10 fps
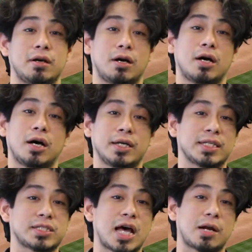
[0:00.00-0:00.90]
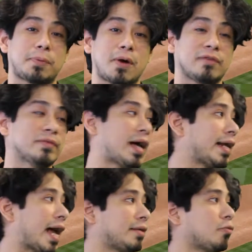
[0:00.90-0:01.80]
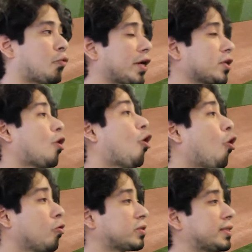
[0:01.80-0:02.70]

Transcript: Uh, it's not a problem. I, I where the holes.